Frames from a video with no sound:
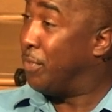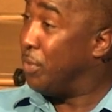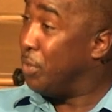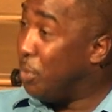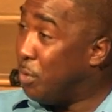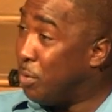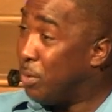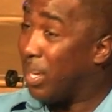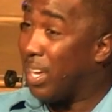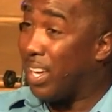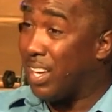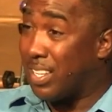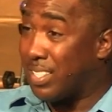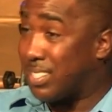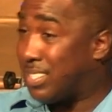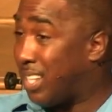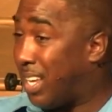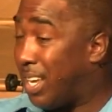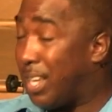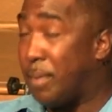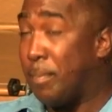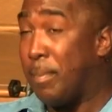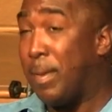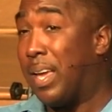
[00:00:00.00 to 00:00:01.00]
if you can't
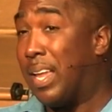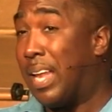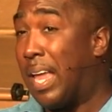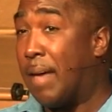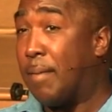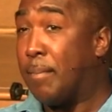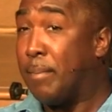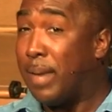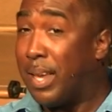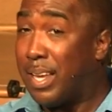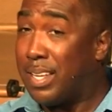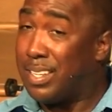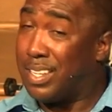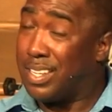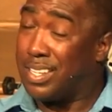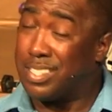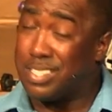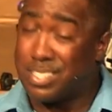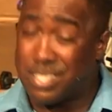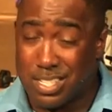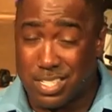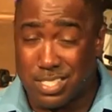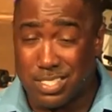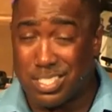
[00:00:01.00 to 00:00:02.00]
say, man, I've made that
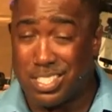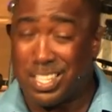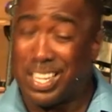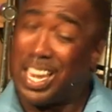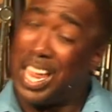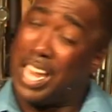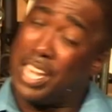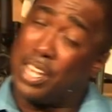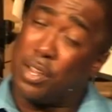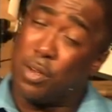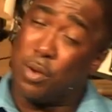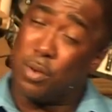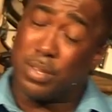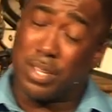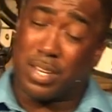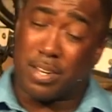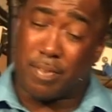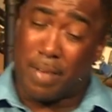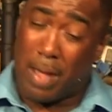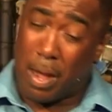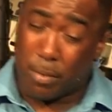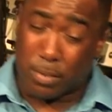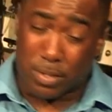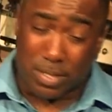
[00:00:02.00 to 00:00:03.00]
decision that I know that
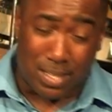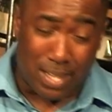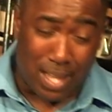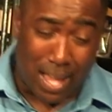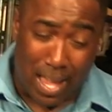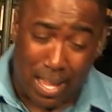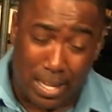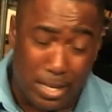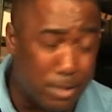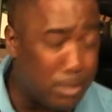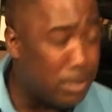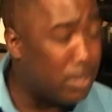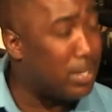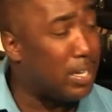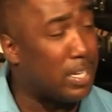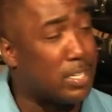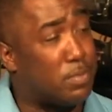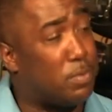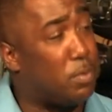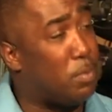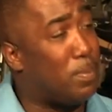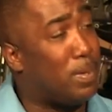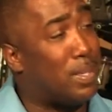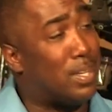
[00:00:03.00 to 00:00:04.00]
if I were to die here in the
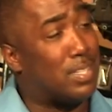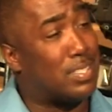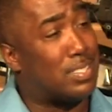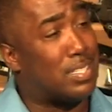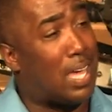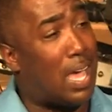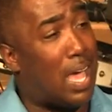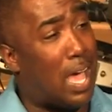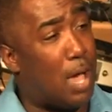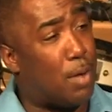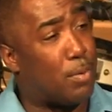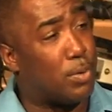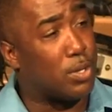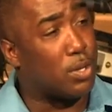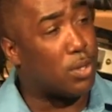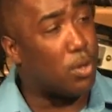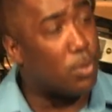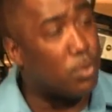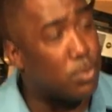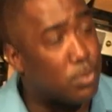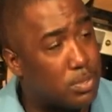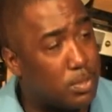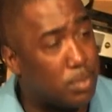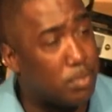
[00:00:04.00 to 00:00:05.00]
next few minutes, I would
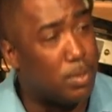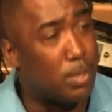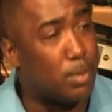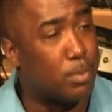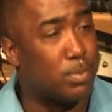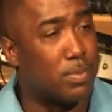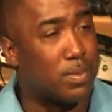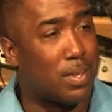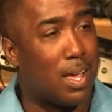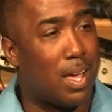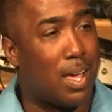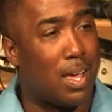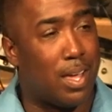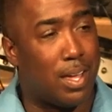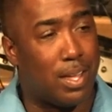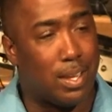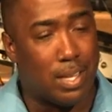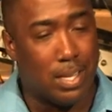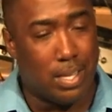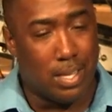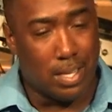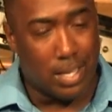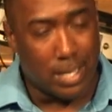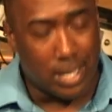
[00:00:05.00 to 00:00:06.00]
go to be with God
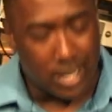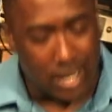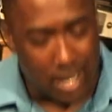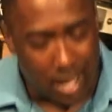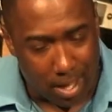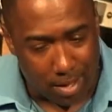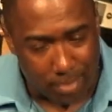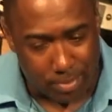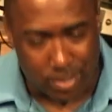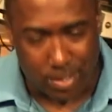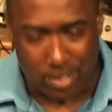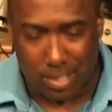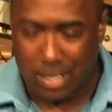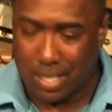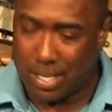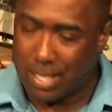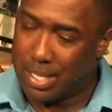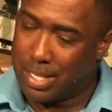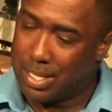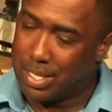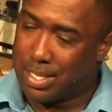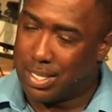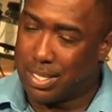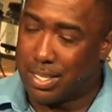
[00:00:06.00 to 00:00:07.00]
in heaven,
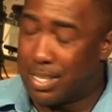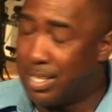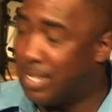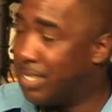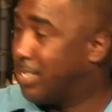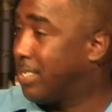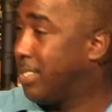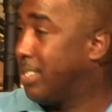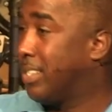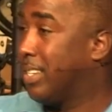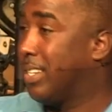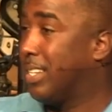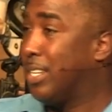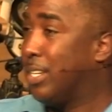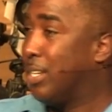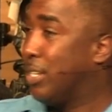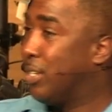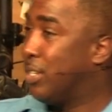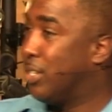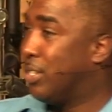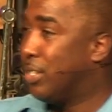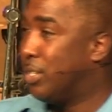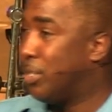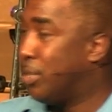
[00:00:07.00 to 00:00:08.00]
listen,
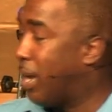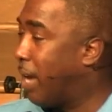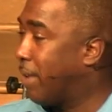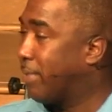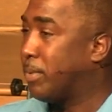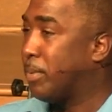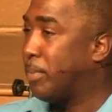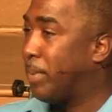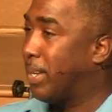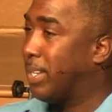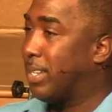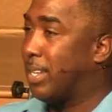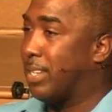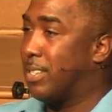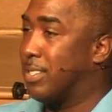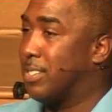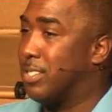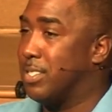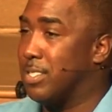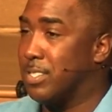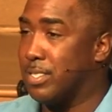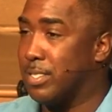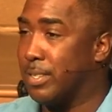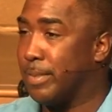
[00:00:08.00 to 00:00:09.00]
you have to make that
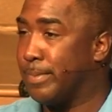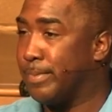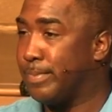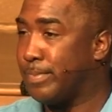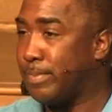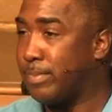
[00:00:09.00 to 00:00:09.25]
decision.